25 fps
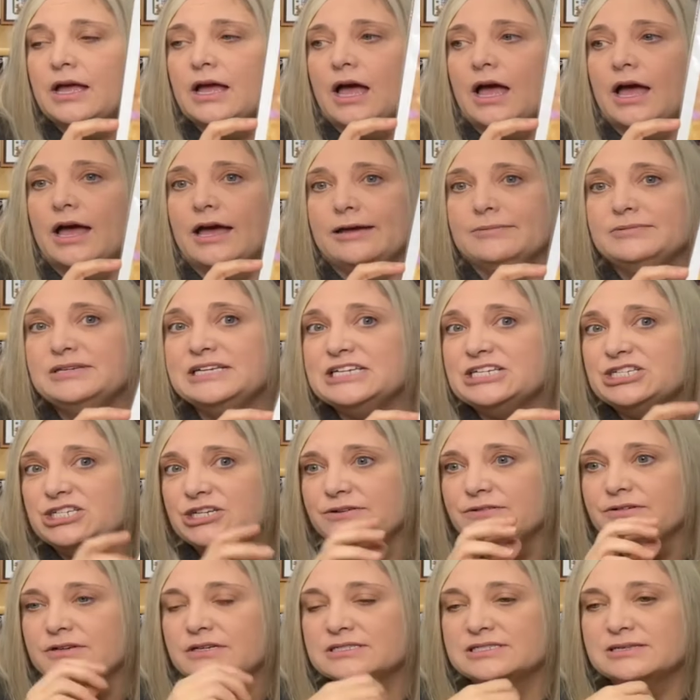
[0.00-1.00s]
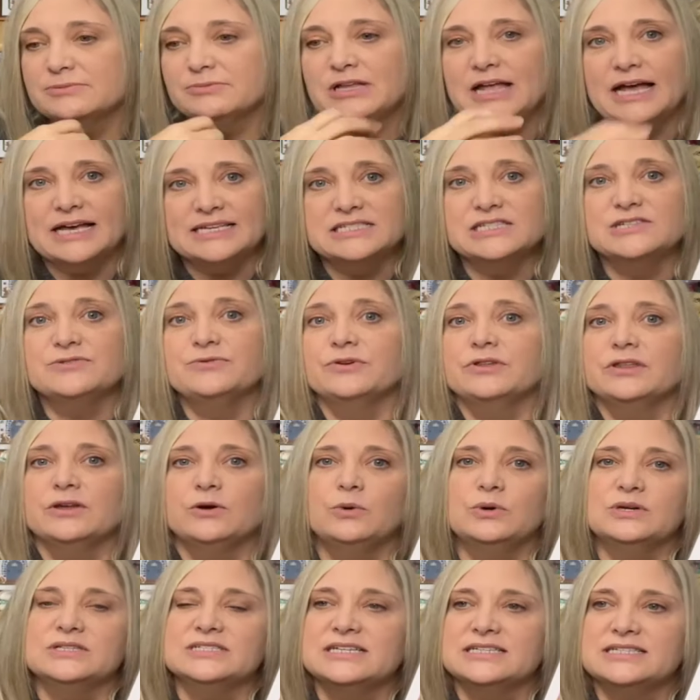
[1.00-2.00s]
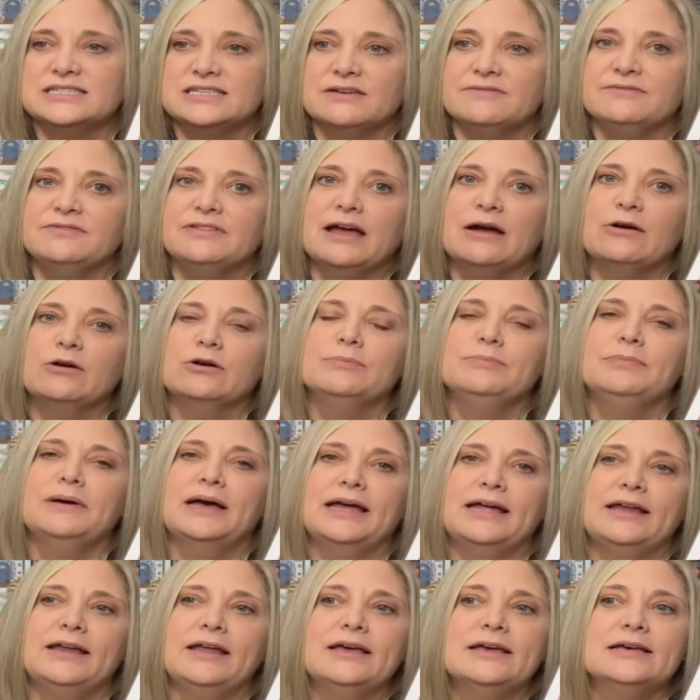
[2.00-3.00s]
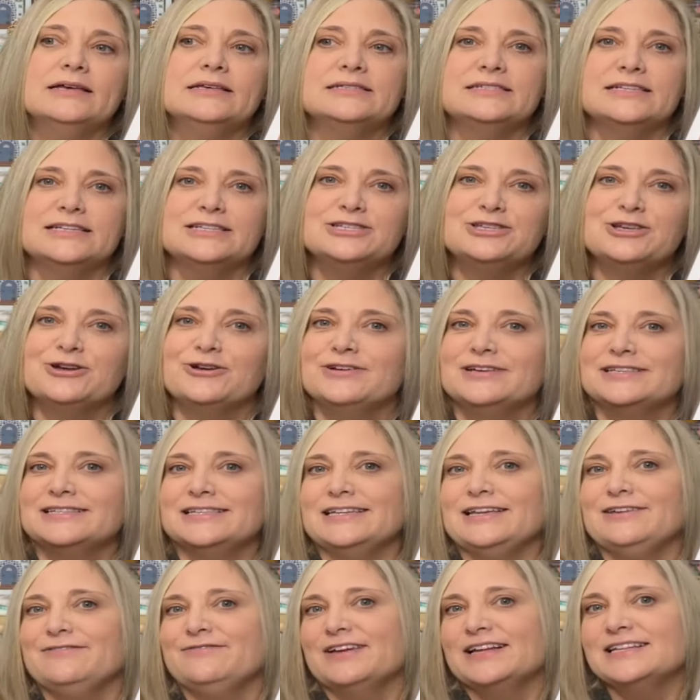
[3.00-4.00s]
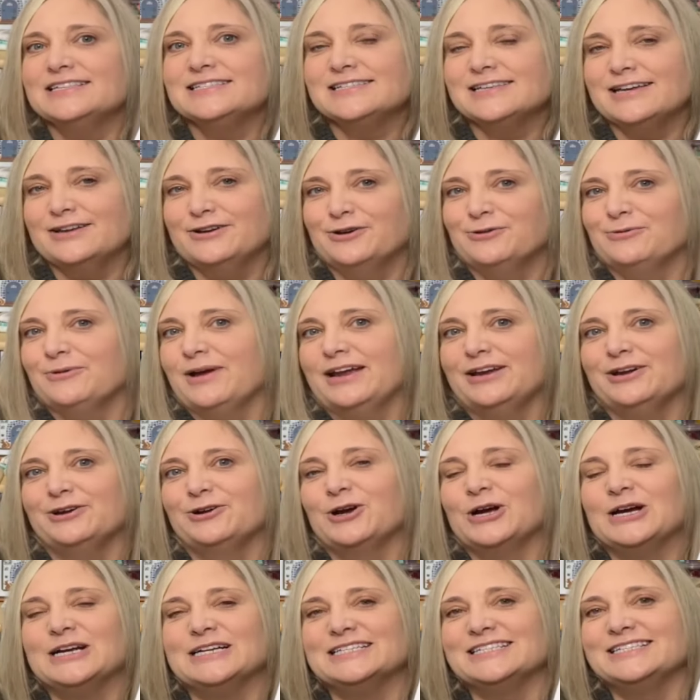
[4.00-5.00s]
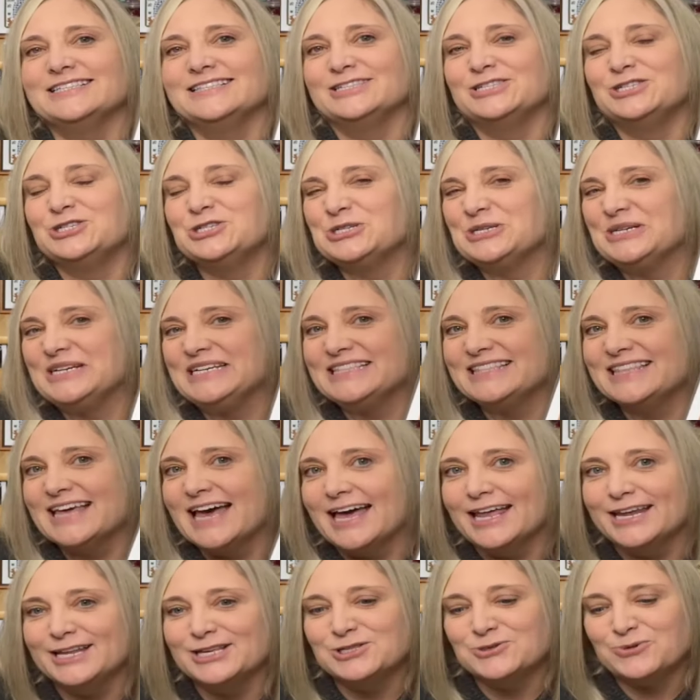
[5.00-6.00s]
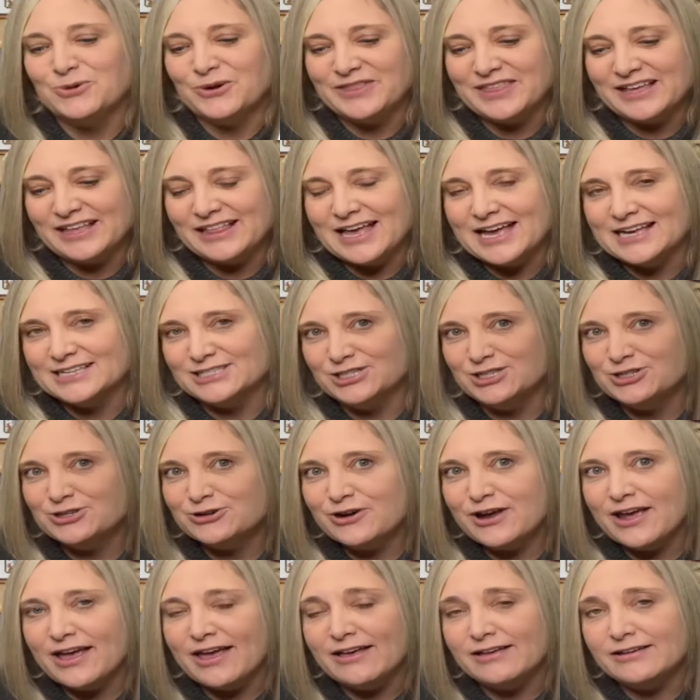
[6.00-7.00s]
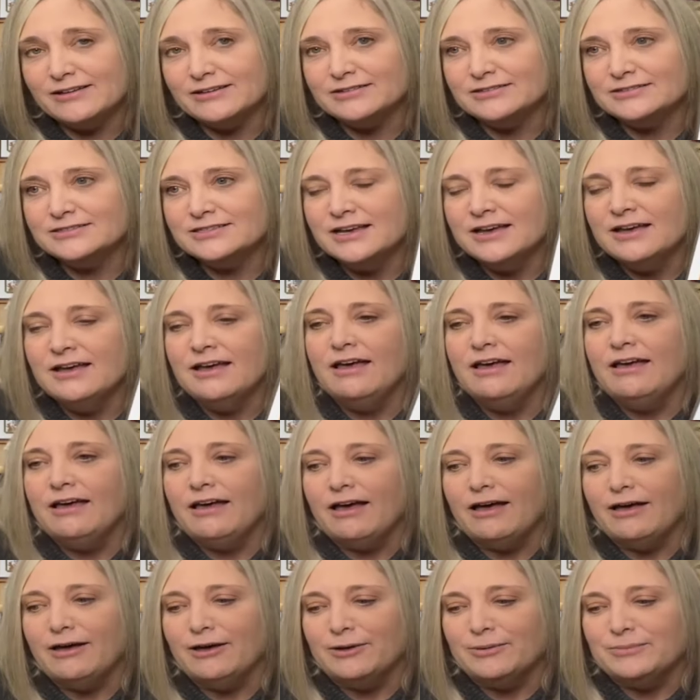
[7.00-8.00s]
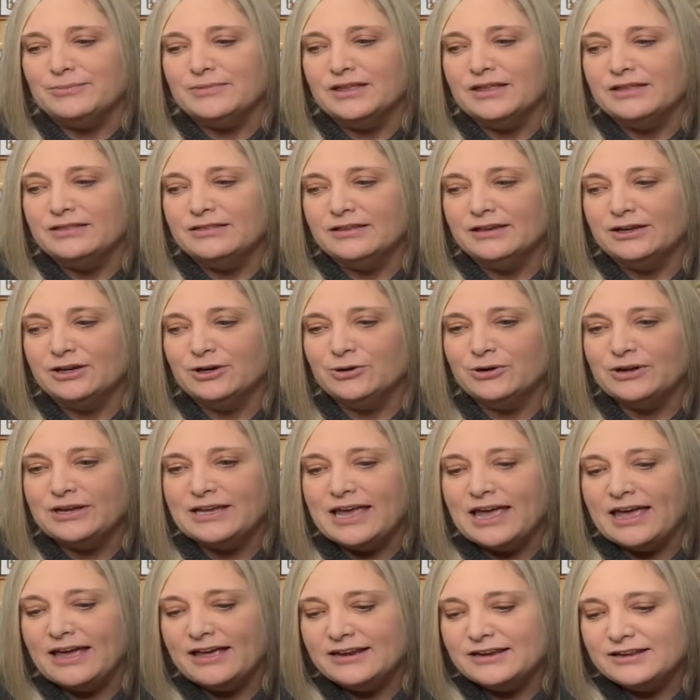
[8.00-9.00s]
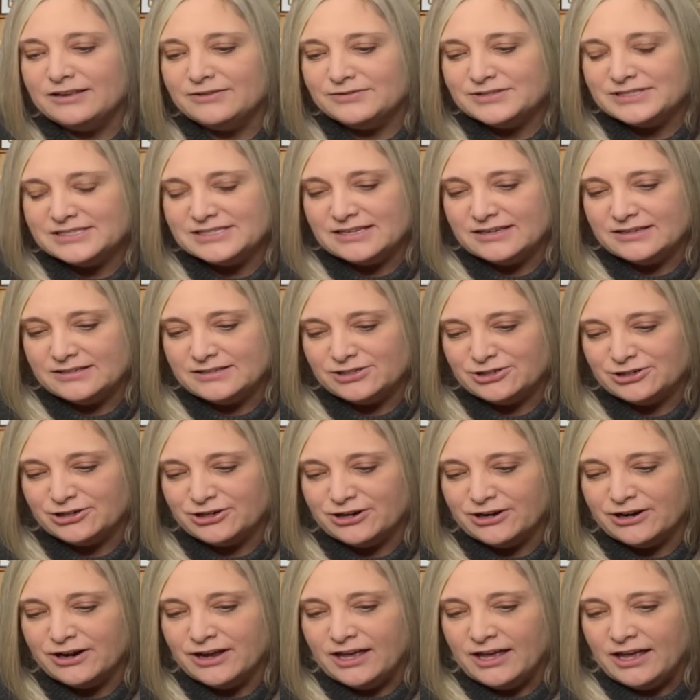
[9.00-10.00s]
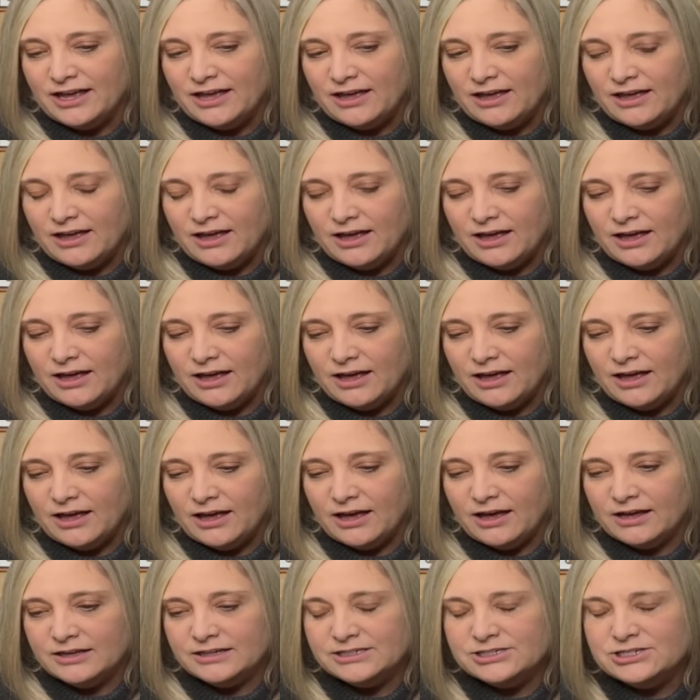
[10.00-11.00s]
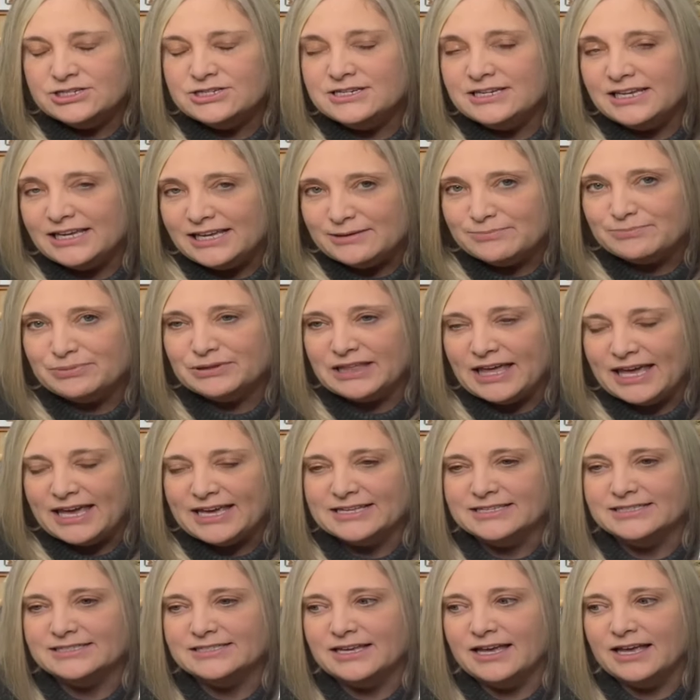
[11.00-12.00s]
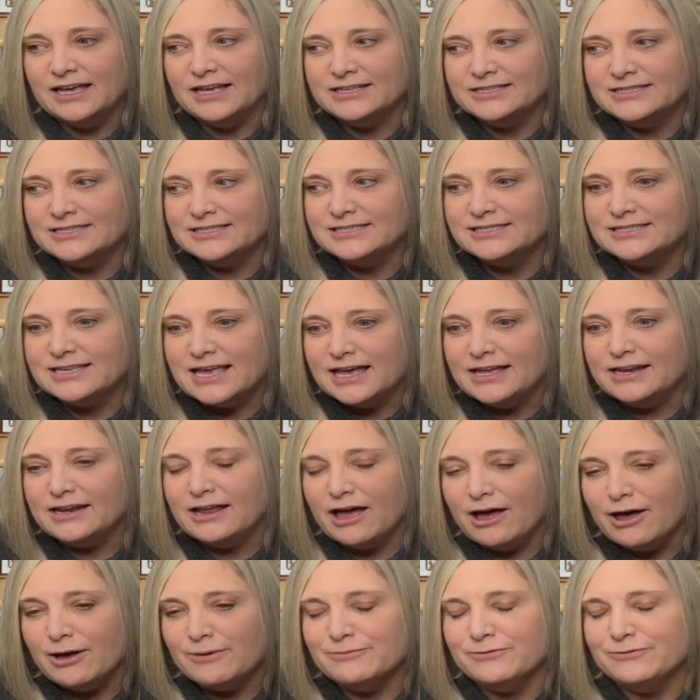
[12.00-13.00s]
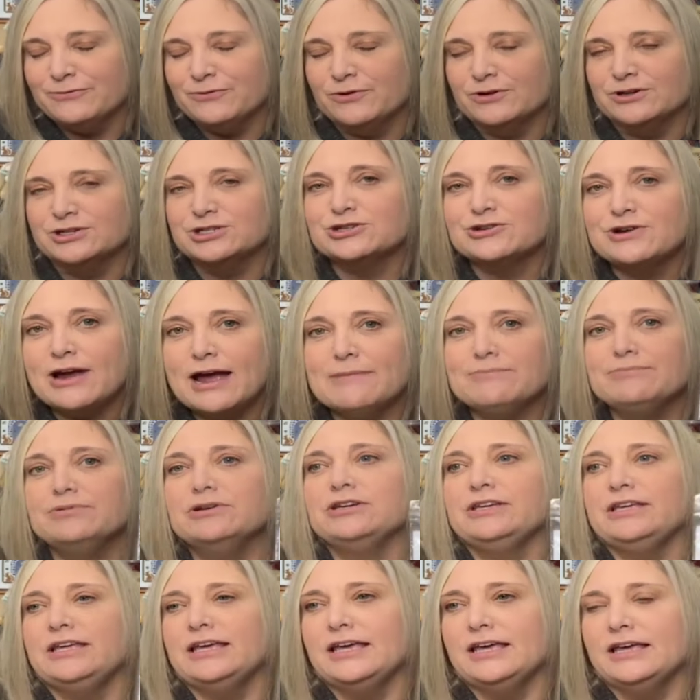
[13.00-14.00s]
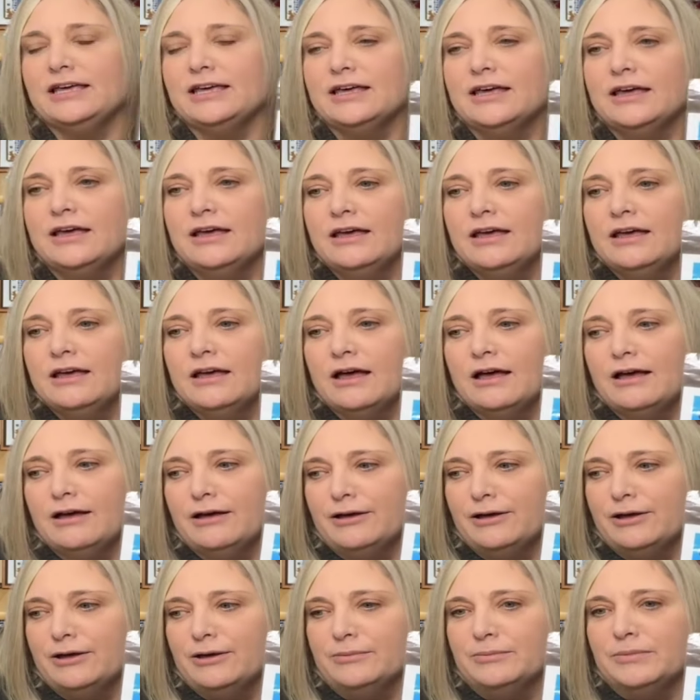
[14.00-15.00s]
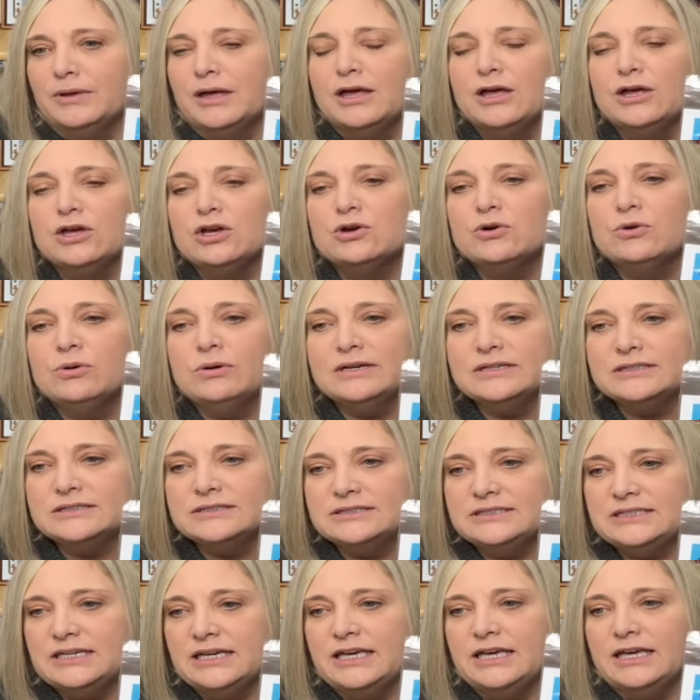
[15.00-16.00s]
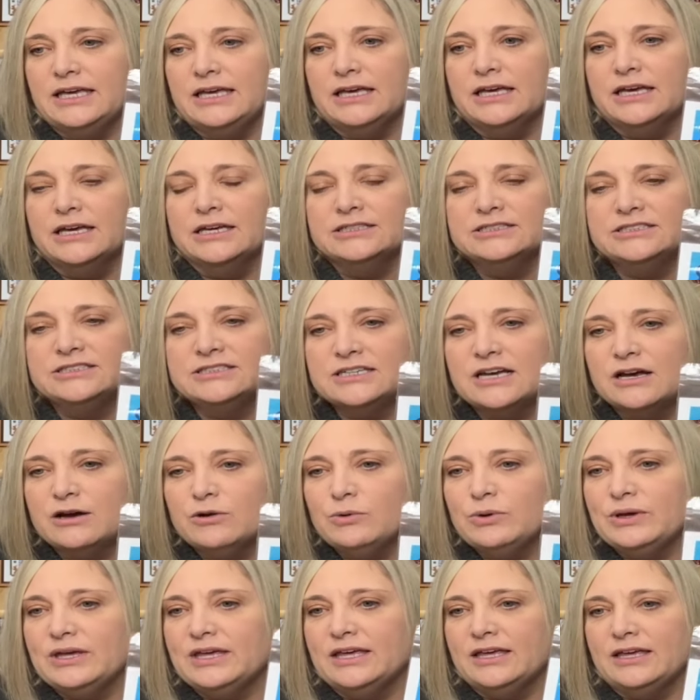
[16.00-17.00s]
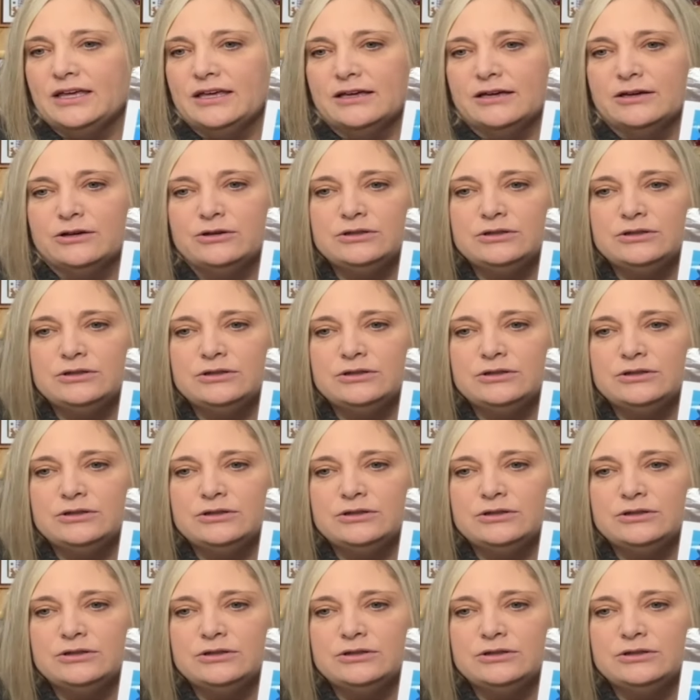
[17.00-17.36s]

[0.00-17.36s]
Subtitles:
I'm teaching some classes for the Quilted Sunflower, but since there is an event center right across the street, that is where the classes are held. The Creative Center, a neat place. It's set up for scrapbooking, quilting, sewing,